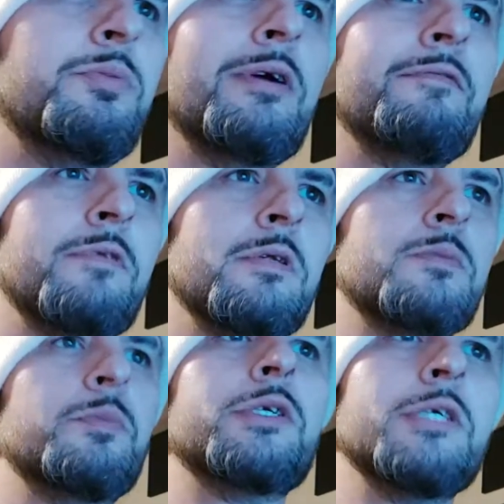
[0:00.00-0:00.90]

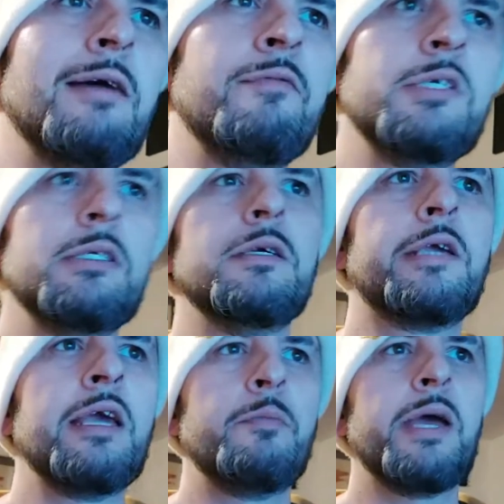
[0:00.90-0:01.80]
preference, but you
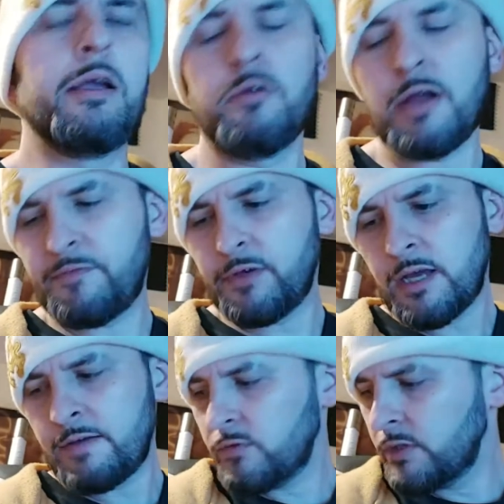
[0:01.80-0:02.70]
can't bag graphic
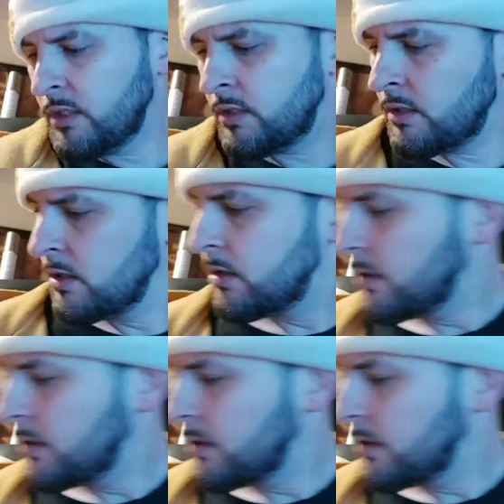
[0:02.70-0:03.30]
novel in